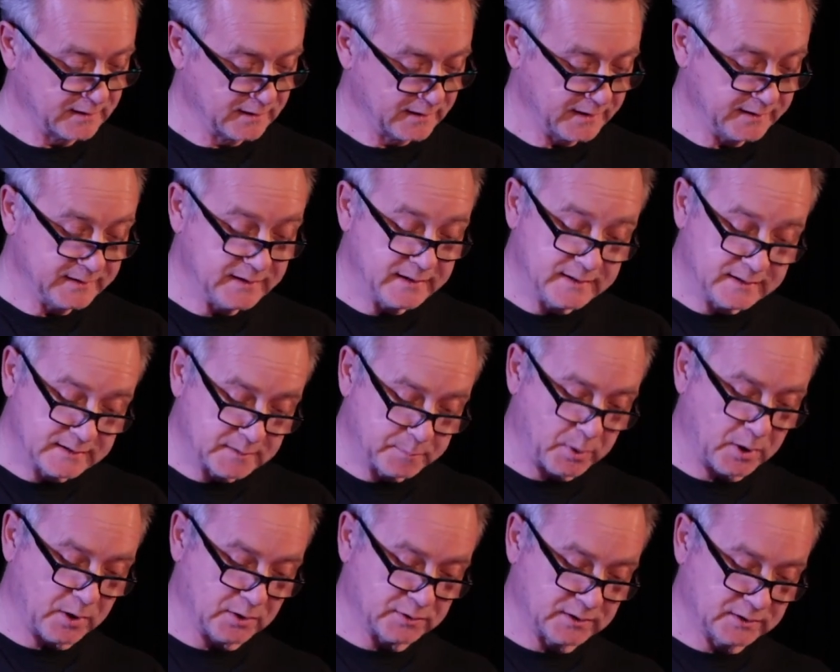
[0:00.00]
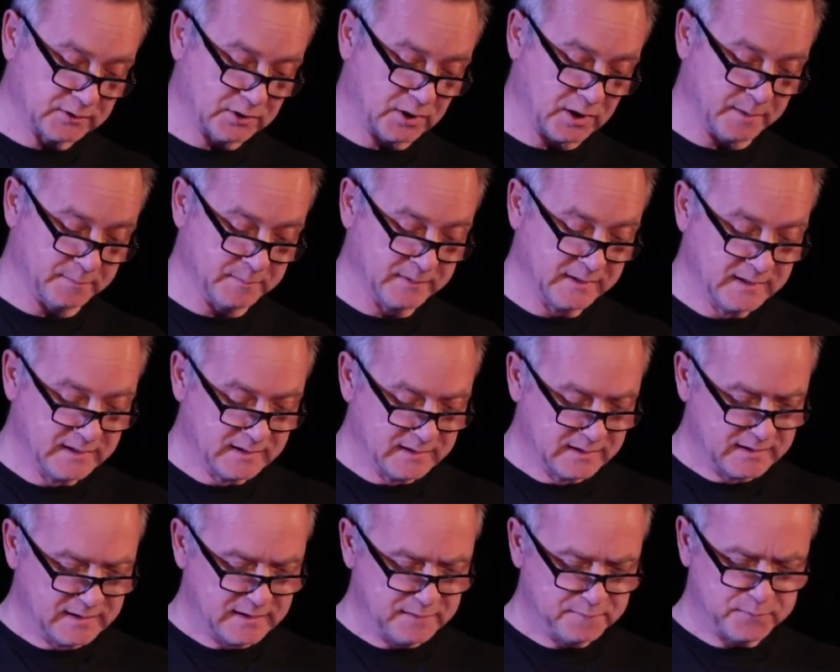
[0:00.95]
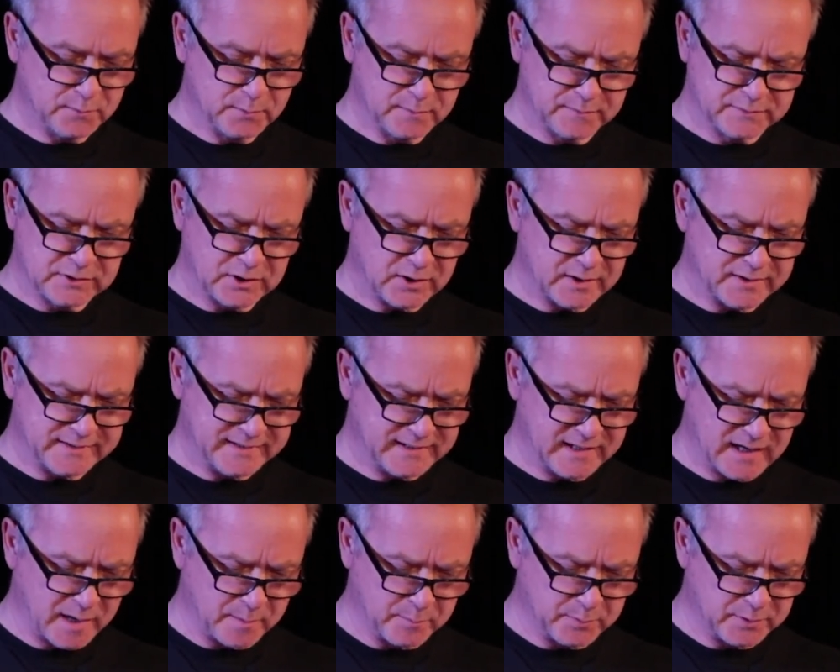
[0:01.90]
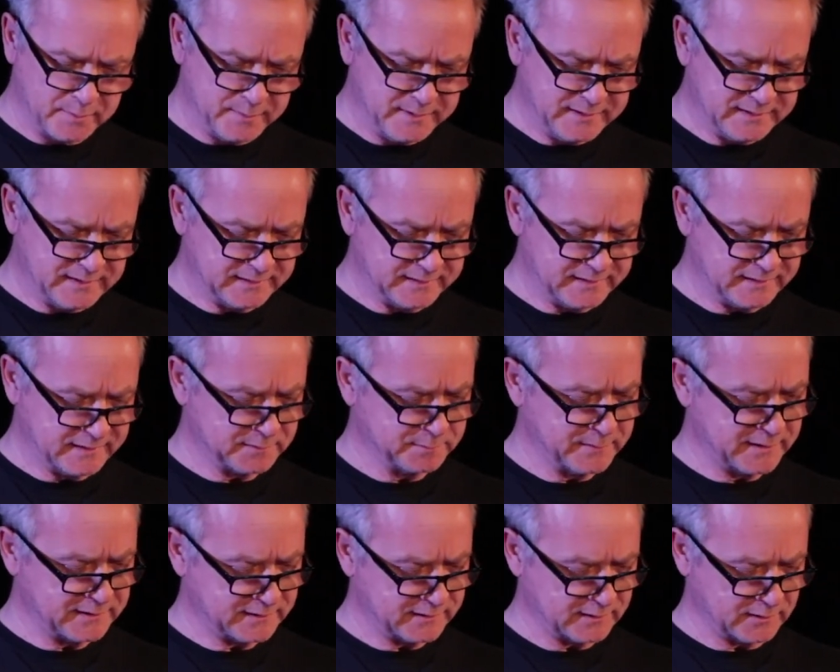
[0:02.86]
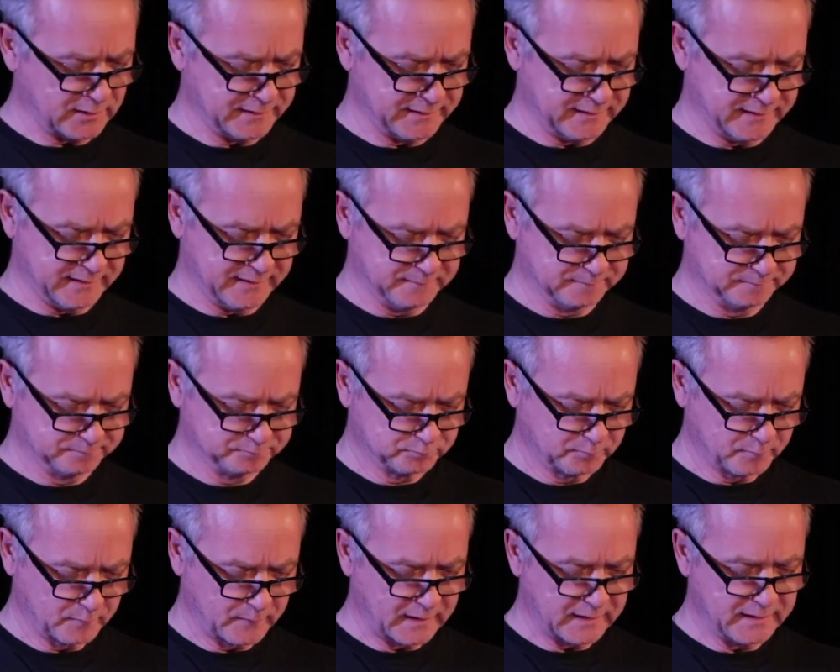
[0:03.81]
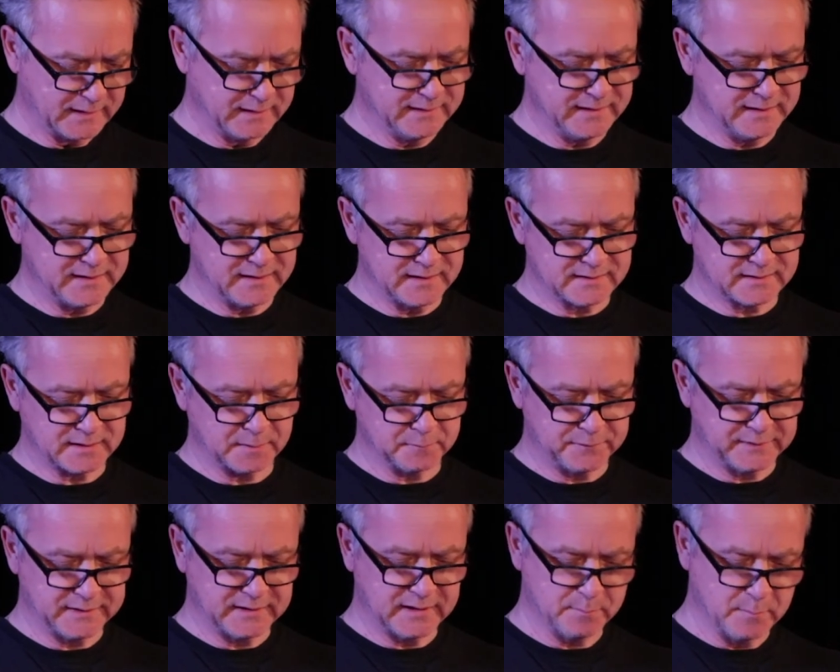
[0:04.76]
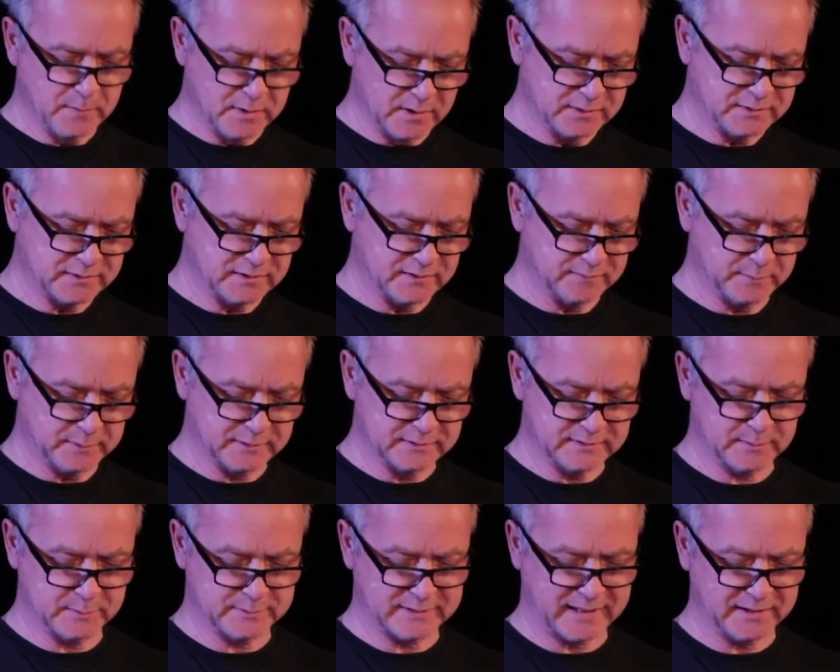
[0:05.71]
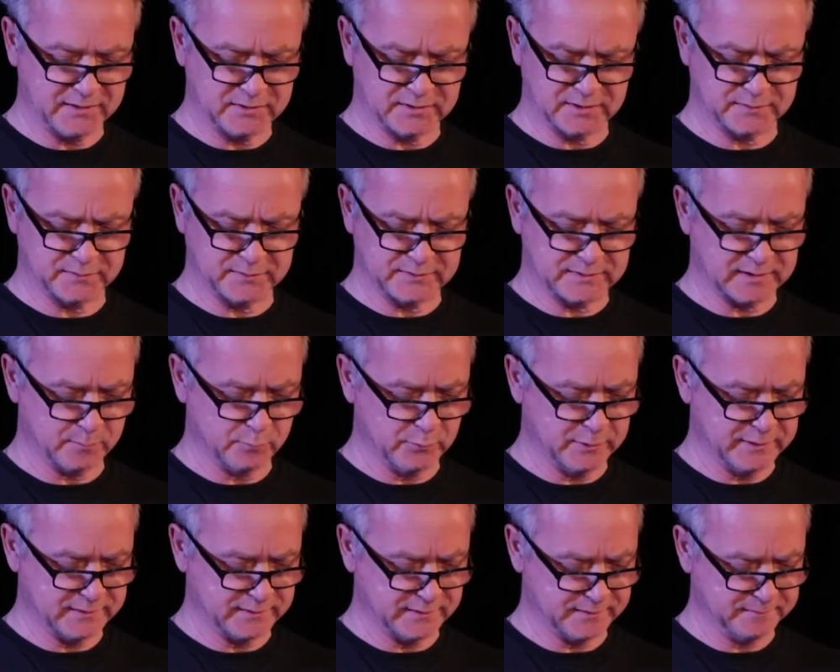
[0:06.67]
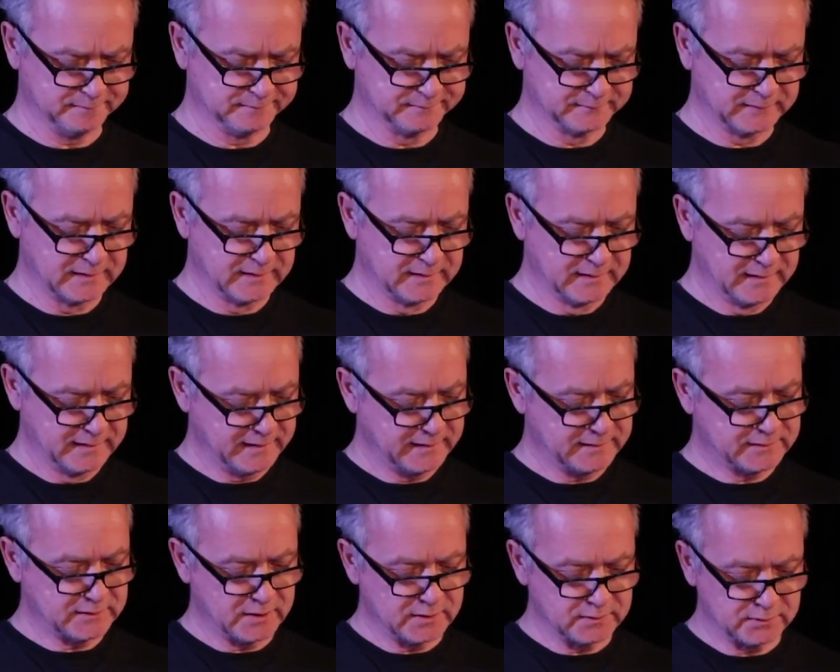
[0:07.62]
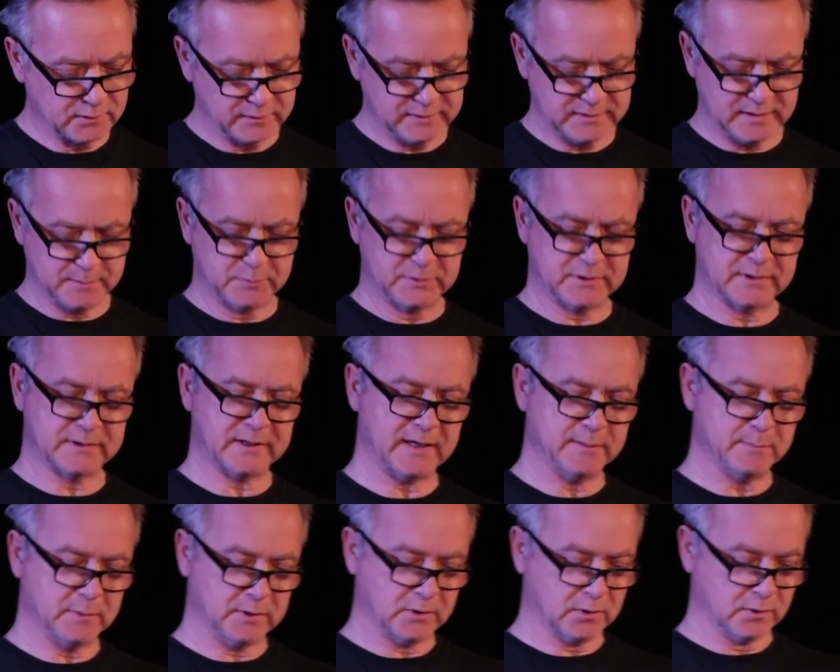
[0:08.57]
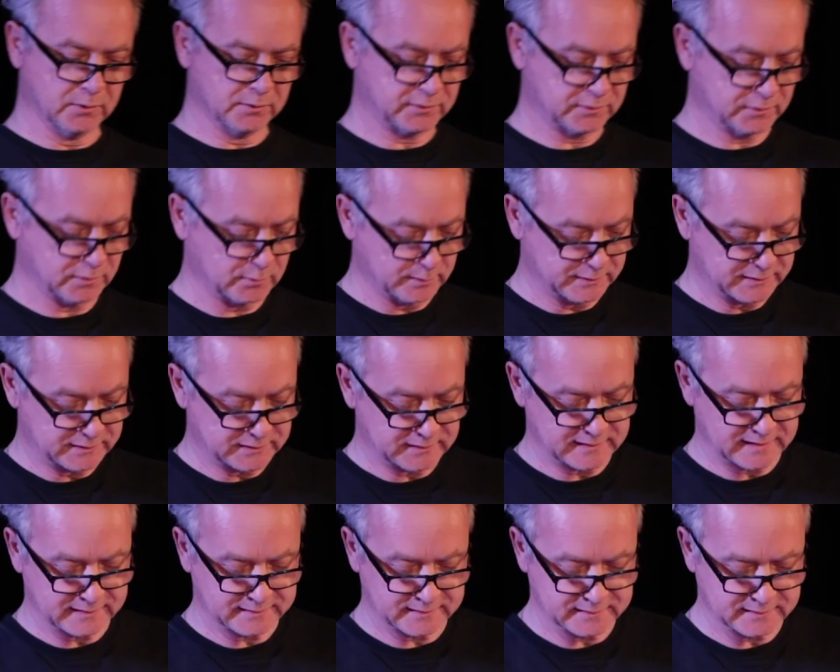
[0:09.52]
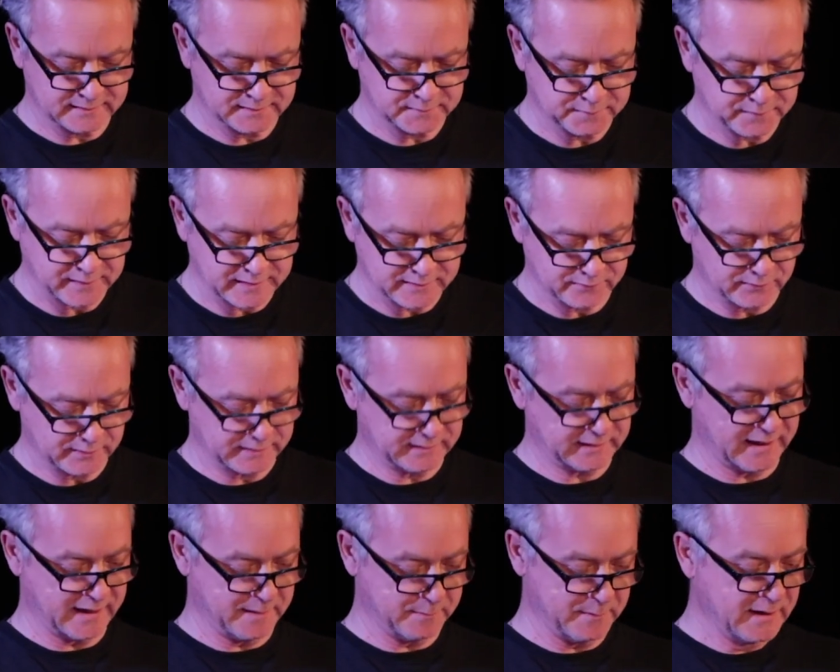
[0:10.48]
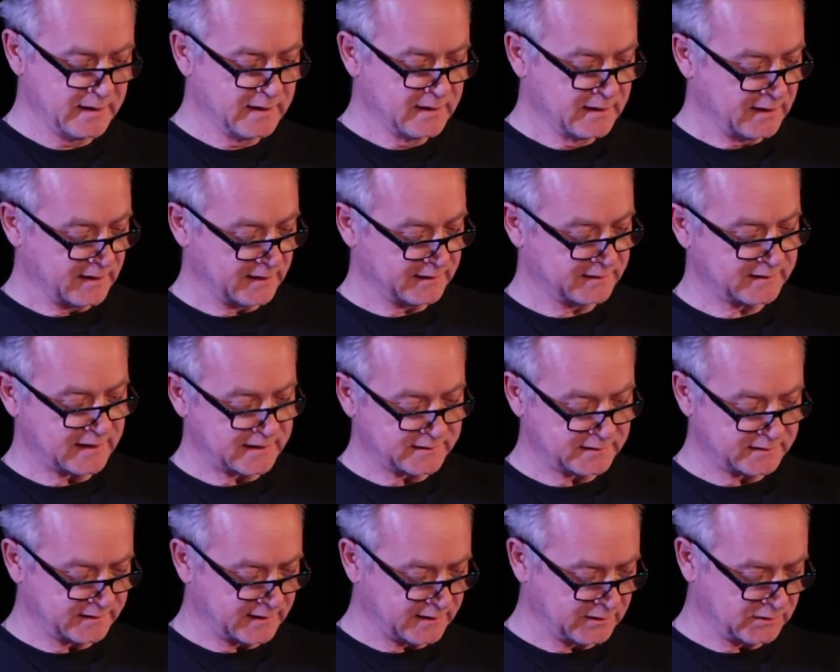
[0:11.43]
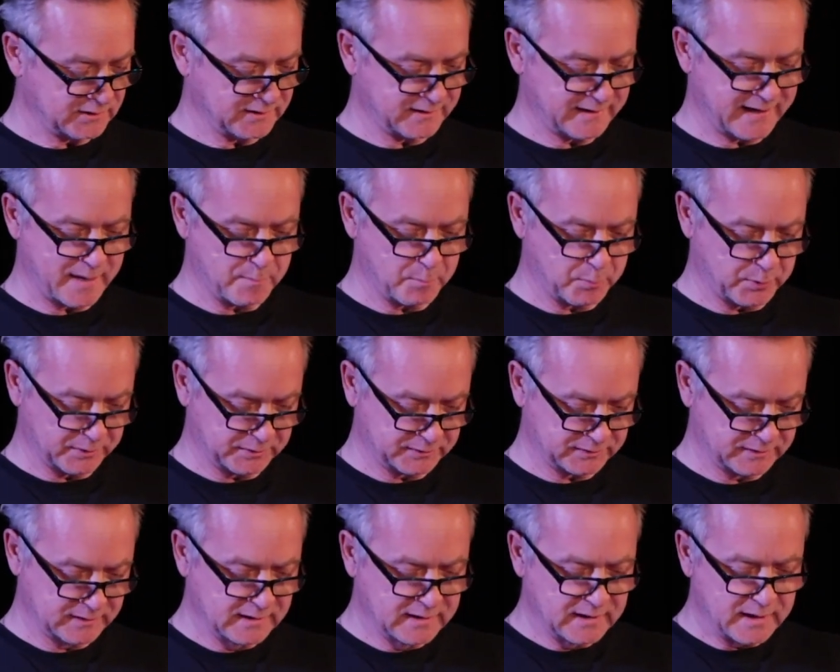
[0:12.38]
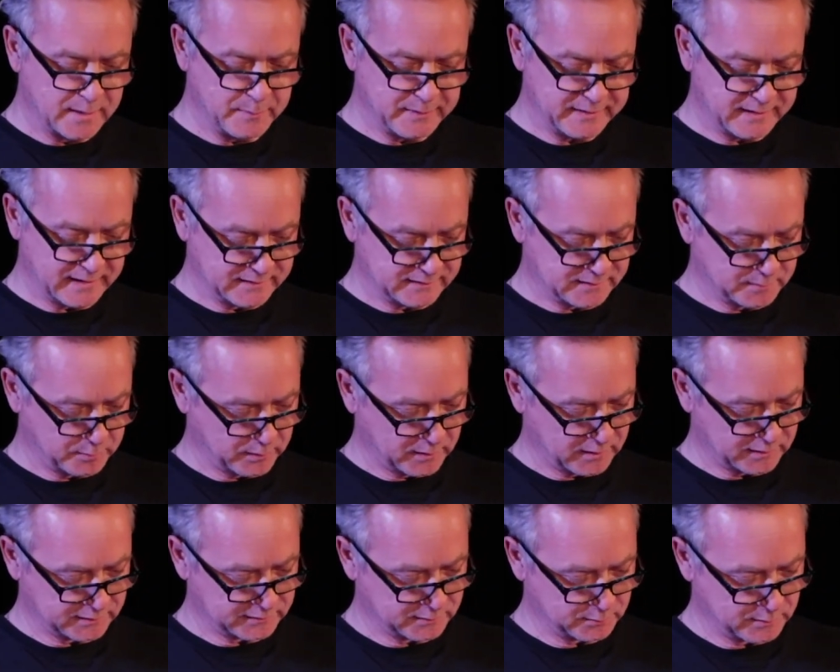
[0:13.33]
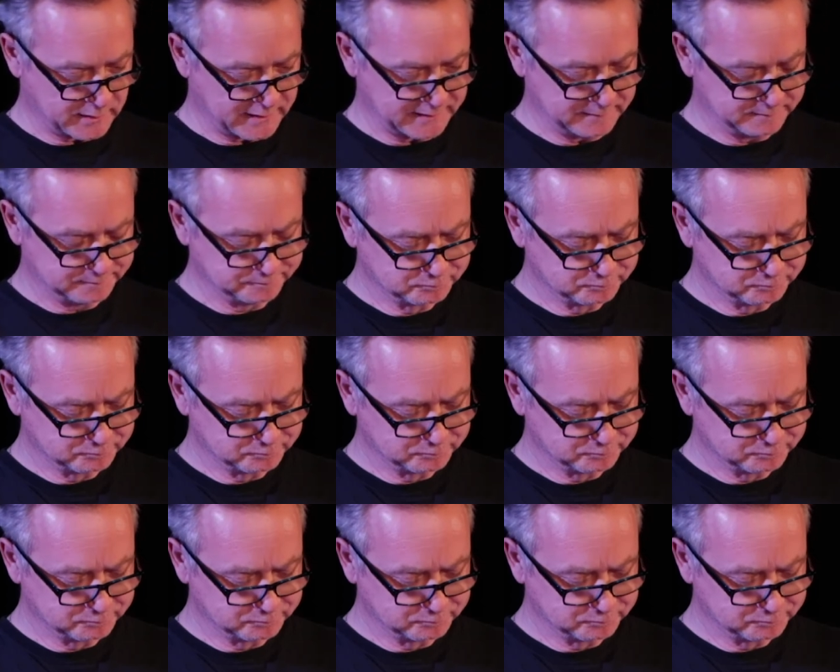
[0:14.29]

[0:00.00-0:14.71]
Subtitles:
He needed to pass the time. He thought of tidying up, but immediately dismissed the idea. He needed something immersive because he was anxious for some reason. He turned on the entertainment console and selected his favourite game, Assassination Campus, and began to blast away.